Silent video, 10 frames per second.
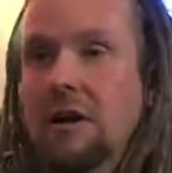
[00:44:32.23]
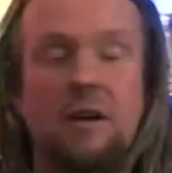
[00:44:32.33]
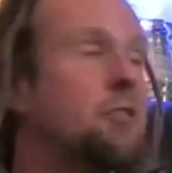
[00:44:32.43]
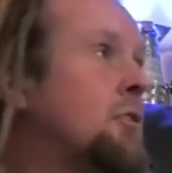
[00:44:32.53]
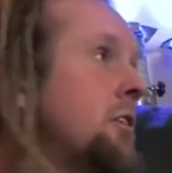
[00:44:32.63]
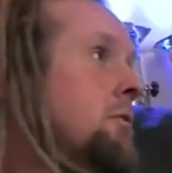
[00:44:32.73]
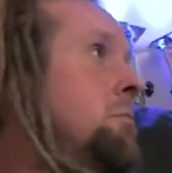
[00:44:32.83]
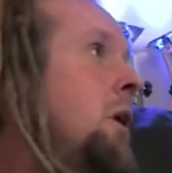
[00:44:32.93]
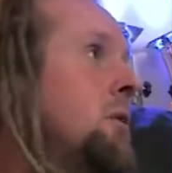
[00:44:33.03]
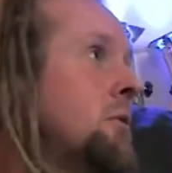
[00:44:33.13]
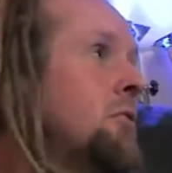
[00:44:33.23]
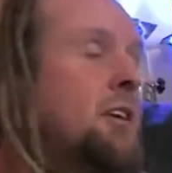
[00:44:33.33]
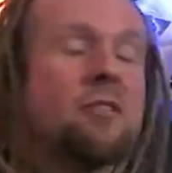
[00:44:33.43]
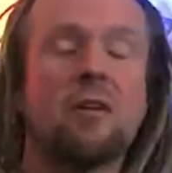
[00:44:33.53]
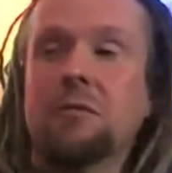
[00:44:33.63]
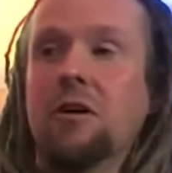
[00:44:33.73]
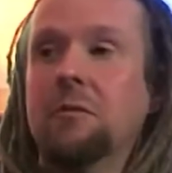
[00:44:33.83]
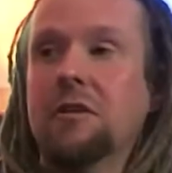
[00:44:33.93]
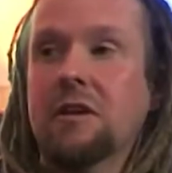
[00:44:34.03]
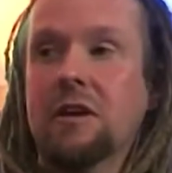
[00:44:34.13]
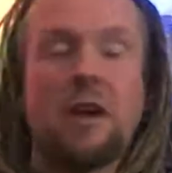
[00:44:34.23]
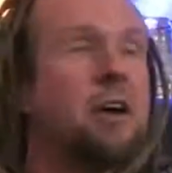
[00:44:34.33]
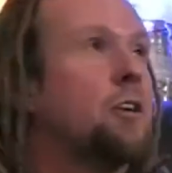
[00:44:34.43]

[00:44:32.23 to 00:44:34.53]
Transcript: And as, as mm. Miles said, sometimes it,